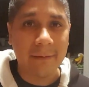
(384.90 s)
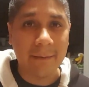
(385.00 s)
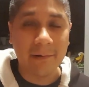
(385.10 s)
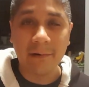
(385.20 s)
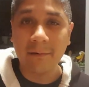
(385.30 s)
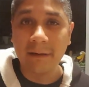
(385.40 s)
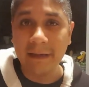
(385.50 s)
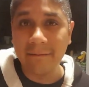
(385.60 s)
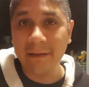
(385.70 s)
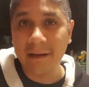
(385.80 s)
people who
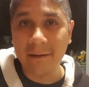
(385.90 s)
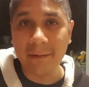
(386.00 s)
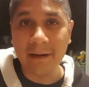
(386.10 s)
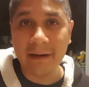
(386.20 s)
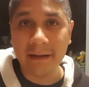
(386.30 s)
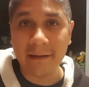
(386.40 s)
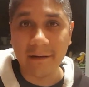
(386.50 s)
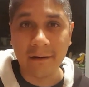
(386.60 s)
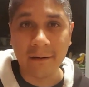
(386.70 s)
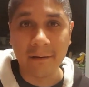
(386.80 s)
live in the communities
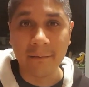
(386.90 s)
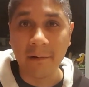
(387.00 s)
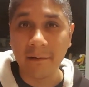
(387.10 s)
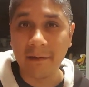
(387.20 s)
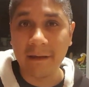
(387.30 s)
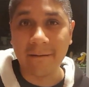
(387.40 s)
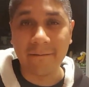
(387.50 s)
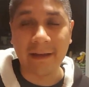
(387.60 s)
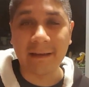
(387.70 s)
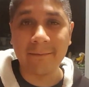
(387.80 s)
that are mostly
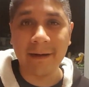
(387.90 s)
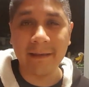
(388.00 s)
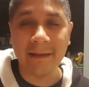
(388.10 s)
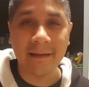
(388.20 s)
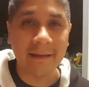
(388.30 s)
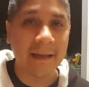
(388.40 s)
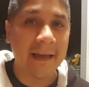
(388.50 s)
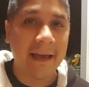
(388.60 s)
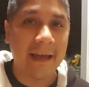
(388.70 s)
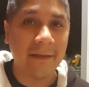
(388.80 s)
affected by this
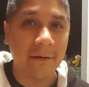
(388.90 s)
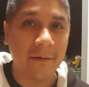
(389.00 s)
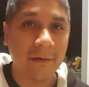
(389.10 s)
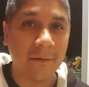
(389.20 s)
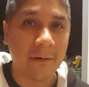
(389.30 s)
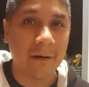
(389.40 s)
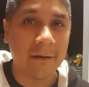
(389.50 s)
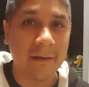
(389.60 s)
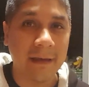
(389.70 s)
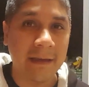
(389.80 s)
and those who
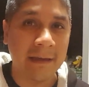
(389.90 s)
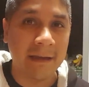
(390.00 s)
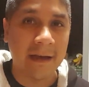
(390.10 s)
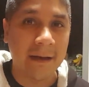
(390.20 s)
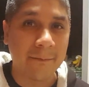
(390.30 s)
are the